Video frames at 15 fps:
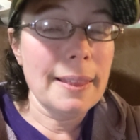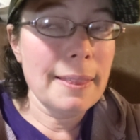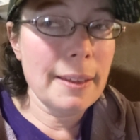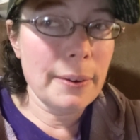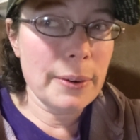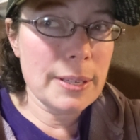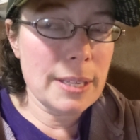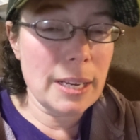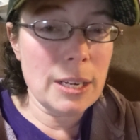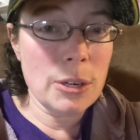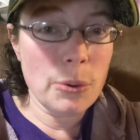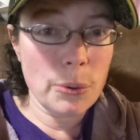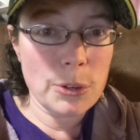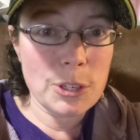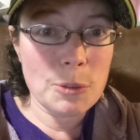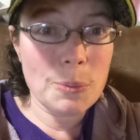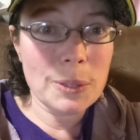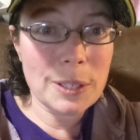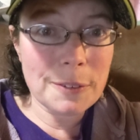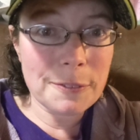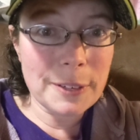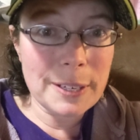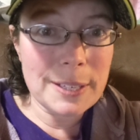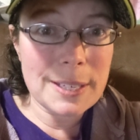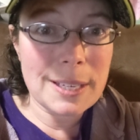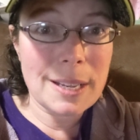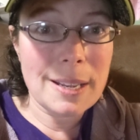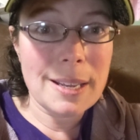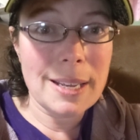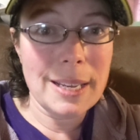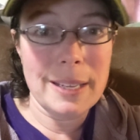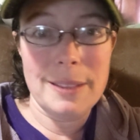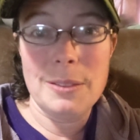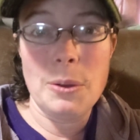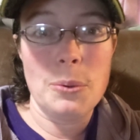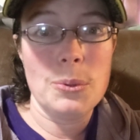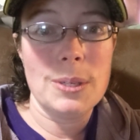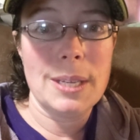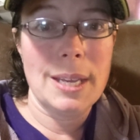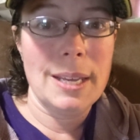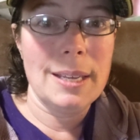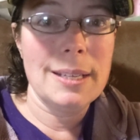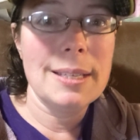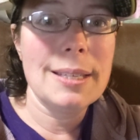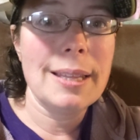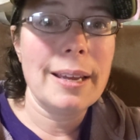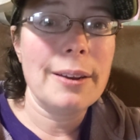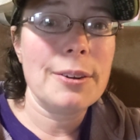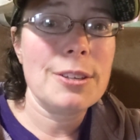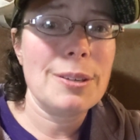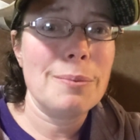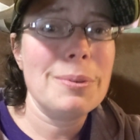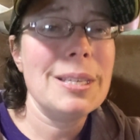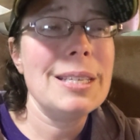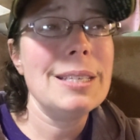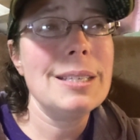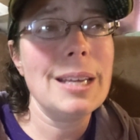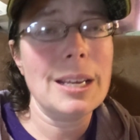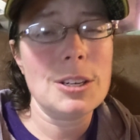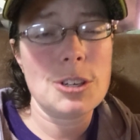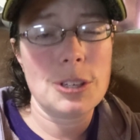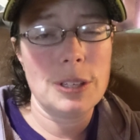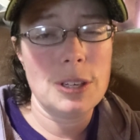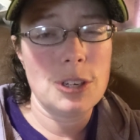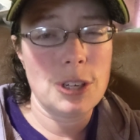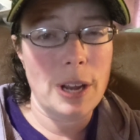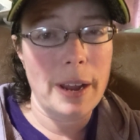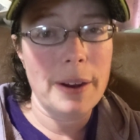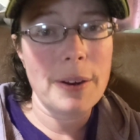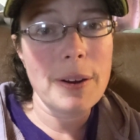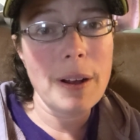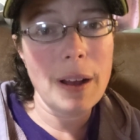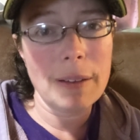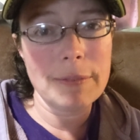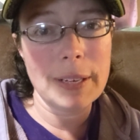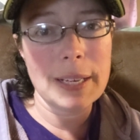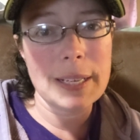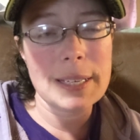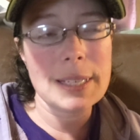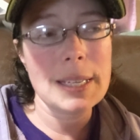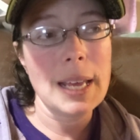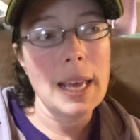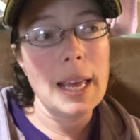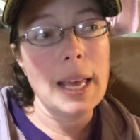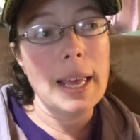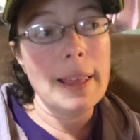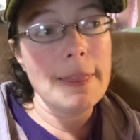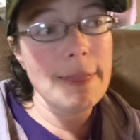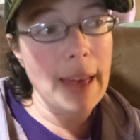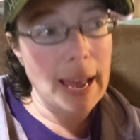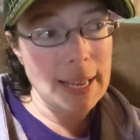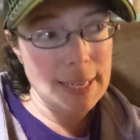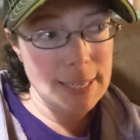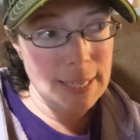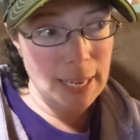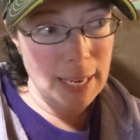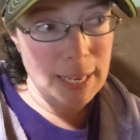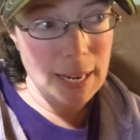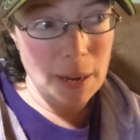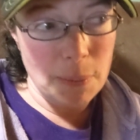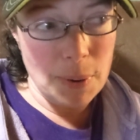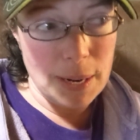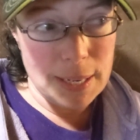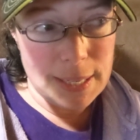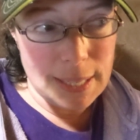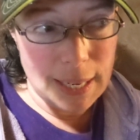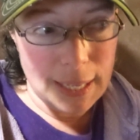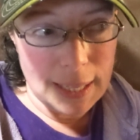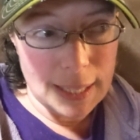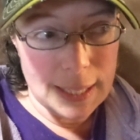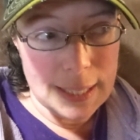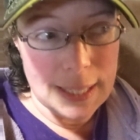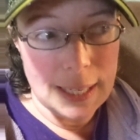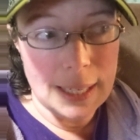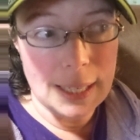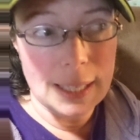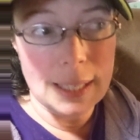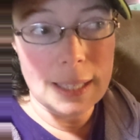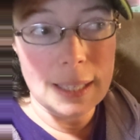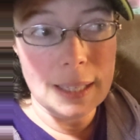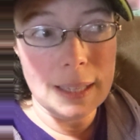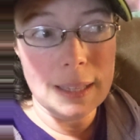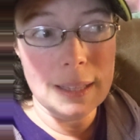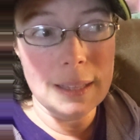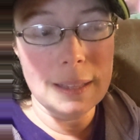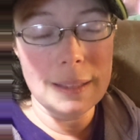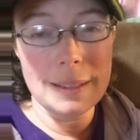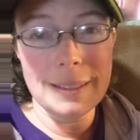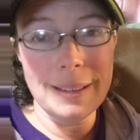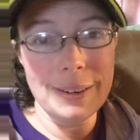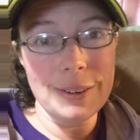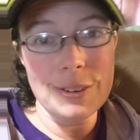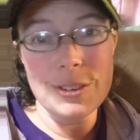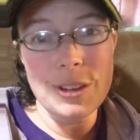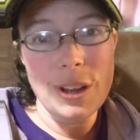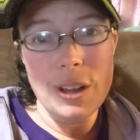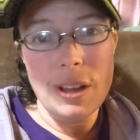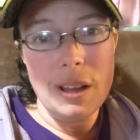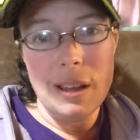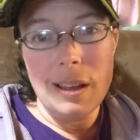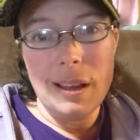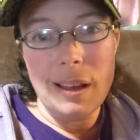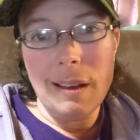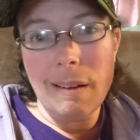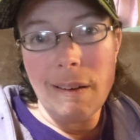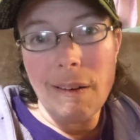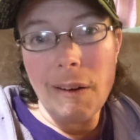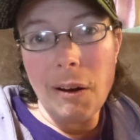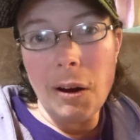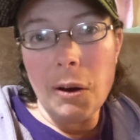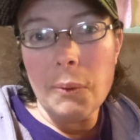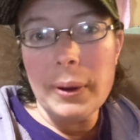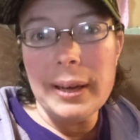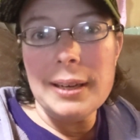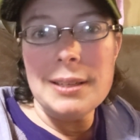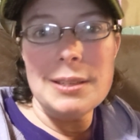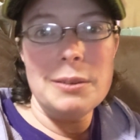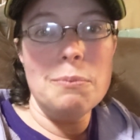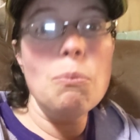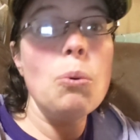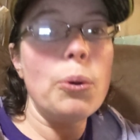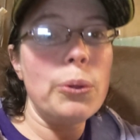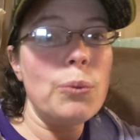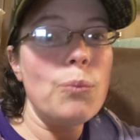There is a noticeable difference in those kids. They are substantially shyer of us. That said, I want to say that there's always more